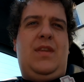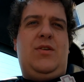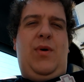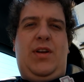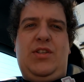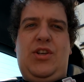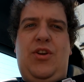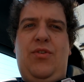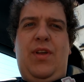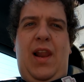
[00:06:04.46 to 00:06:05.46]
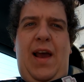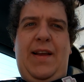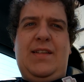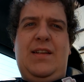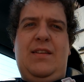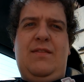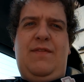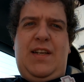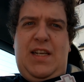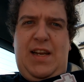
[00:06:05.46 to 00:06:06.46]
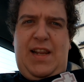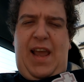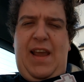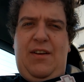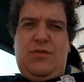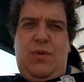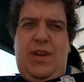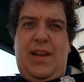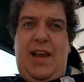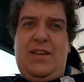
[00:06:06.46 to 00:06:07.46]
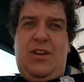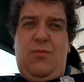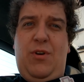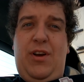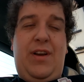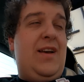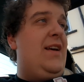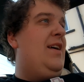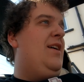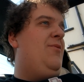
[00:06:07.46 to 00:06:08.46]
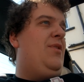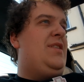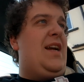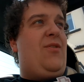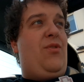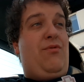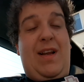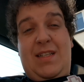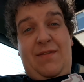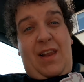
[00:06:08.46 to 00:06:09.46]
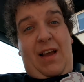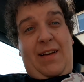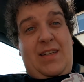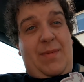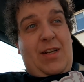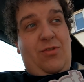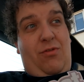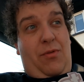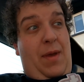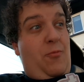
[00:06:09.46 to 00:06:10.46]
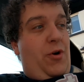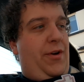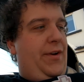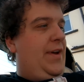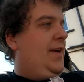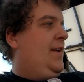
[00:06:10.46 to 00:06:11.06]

so I can secure the lights and fix an indicator because one of the indicators don't work. I want to check all the rest of the lights, make sure all of them work.